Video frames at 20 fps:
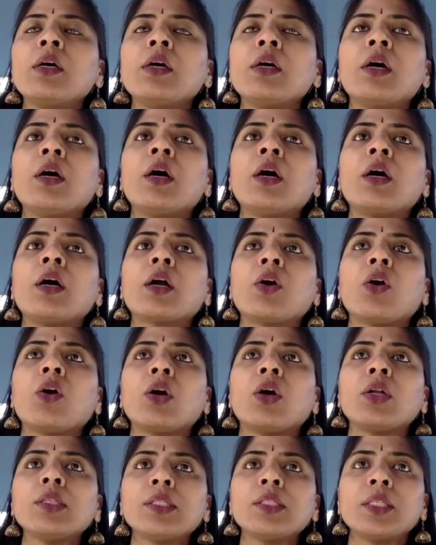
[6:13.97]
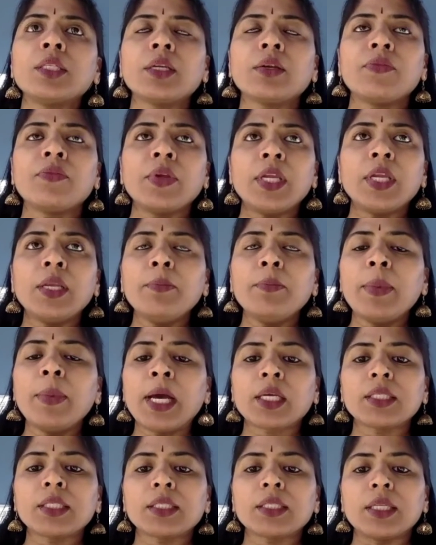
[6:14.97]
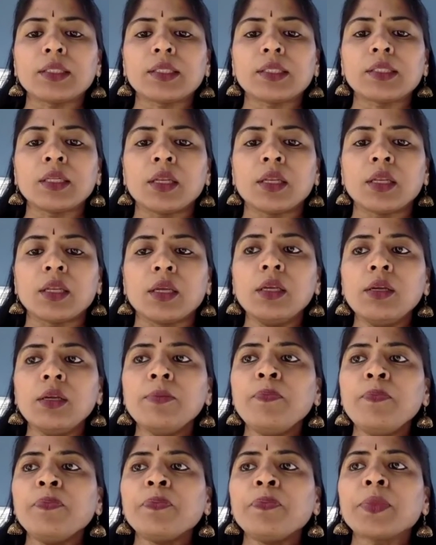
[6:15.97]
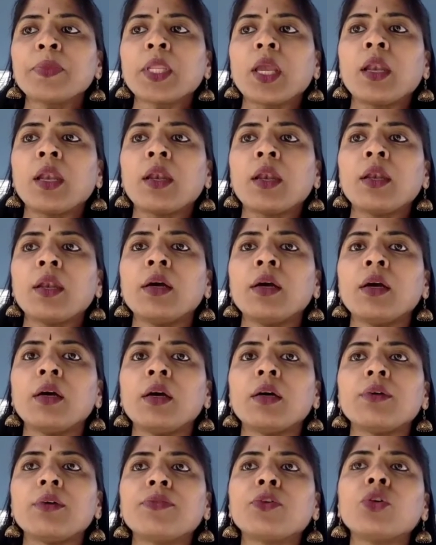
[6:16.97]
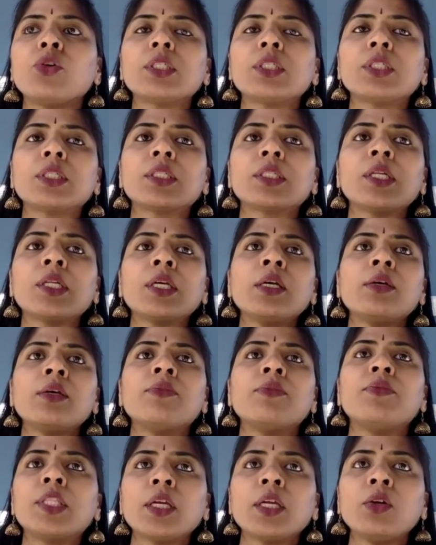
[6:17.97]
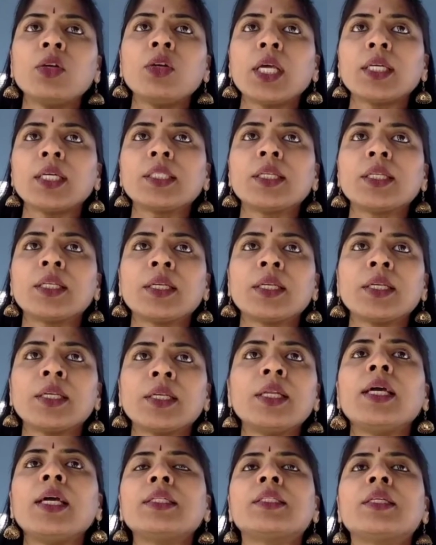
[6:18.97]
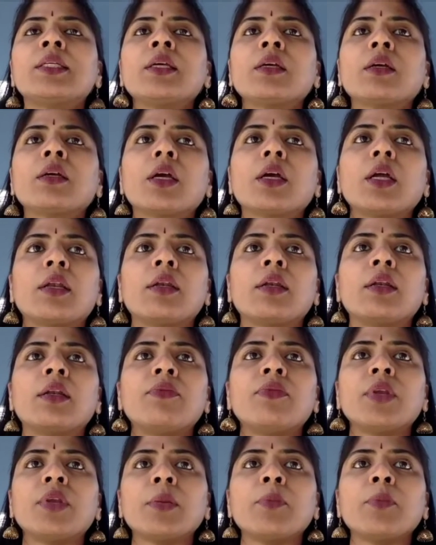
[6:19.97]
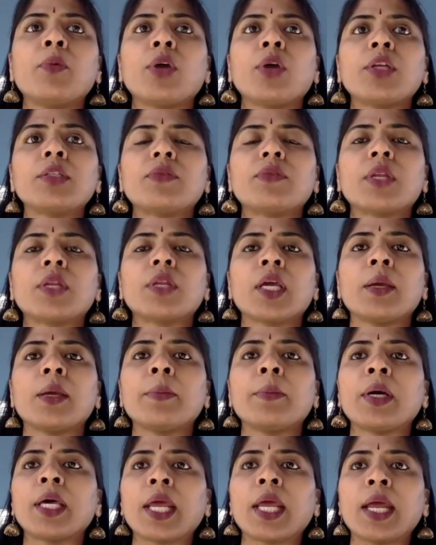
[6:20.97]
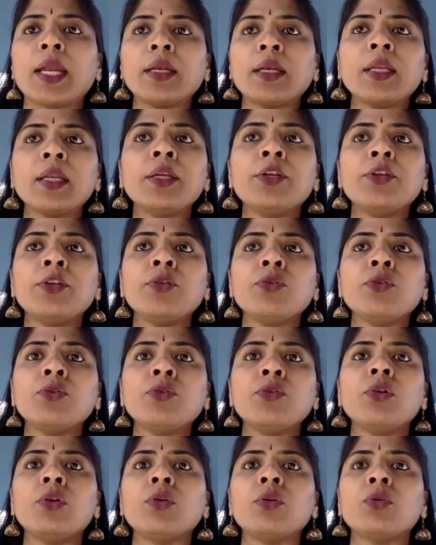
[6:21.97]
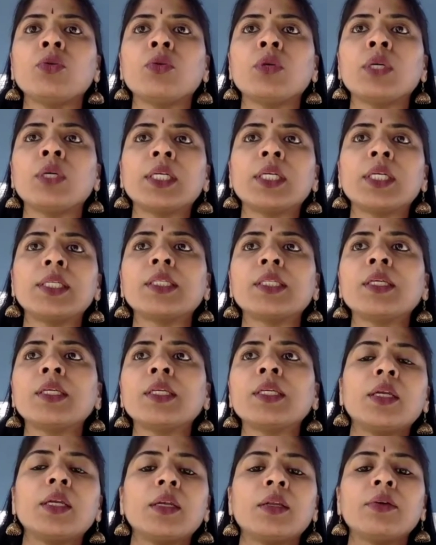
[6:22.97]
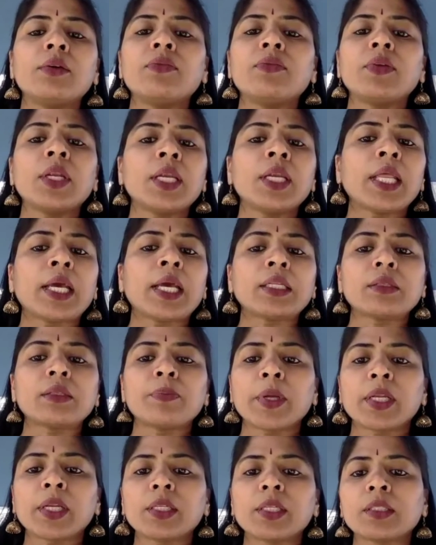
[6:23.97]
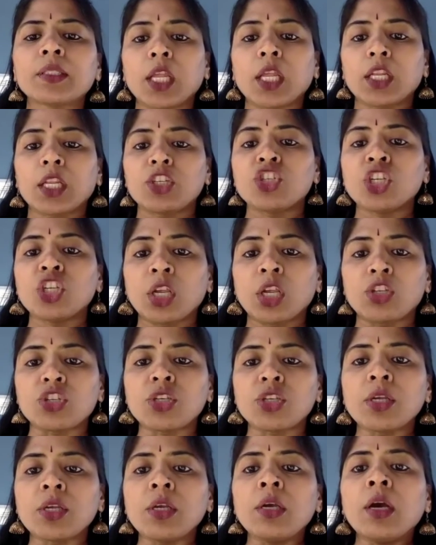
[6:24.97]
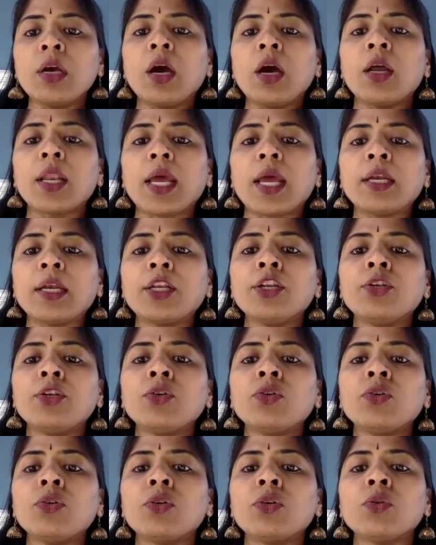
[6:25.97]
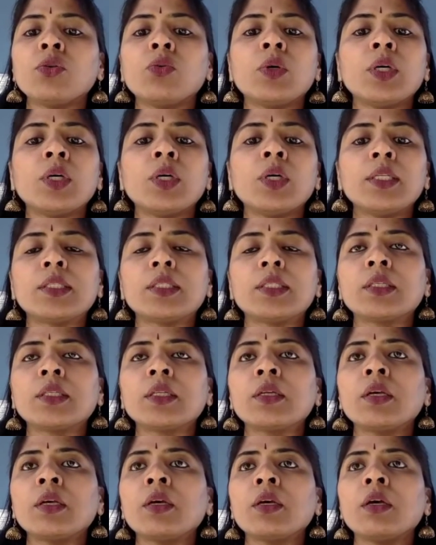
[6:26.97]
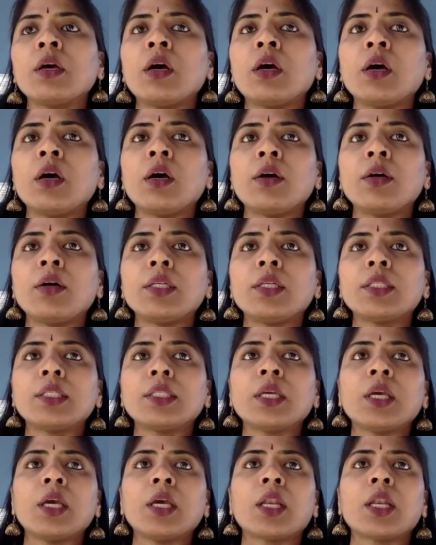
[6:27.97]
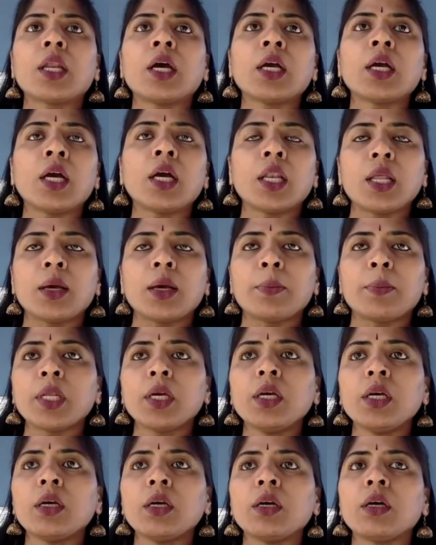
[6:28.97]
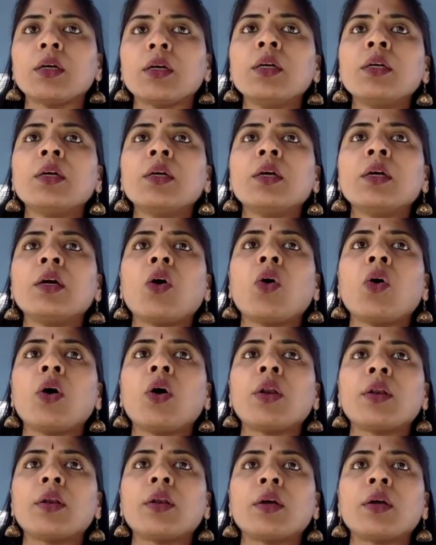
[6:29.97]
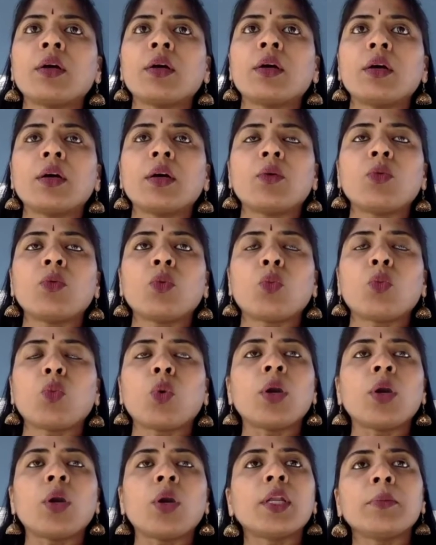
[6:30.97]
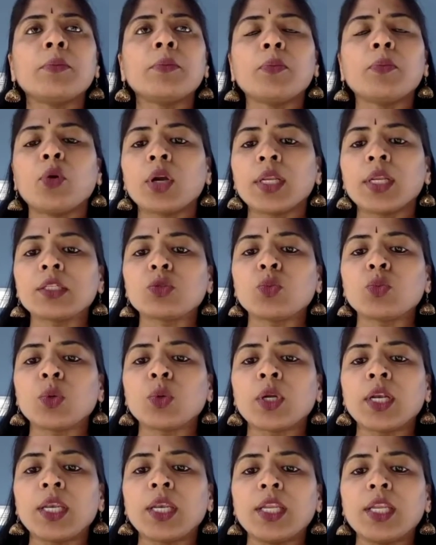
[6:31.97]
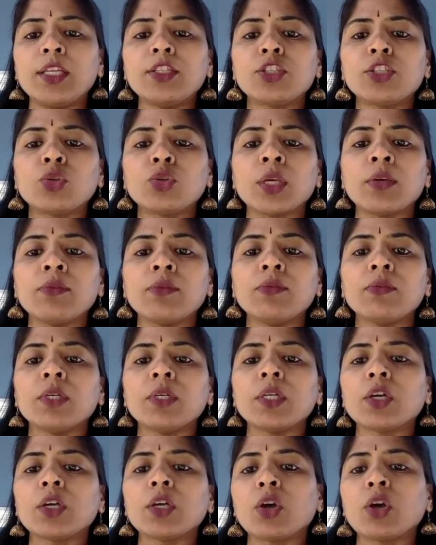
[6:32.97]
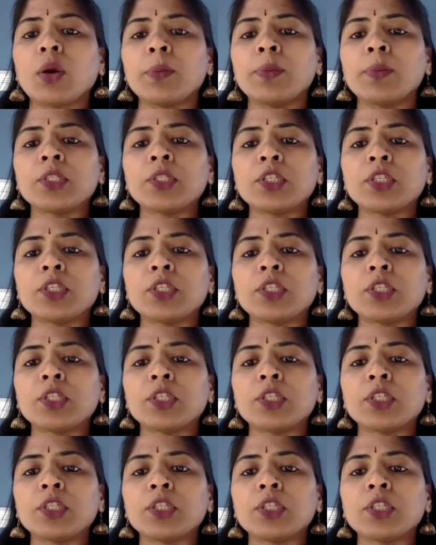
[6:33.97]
constant feedback is necessary. And of course, without us realizing at different points of time, our attitude towards different aspects can change. Our attitude towards, say, raga alapna, or what importance one needs to give compositions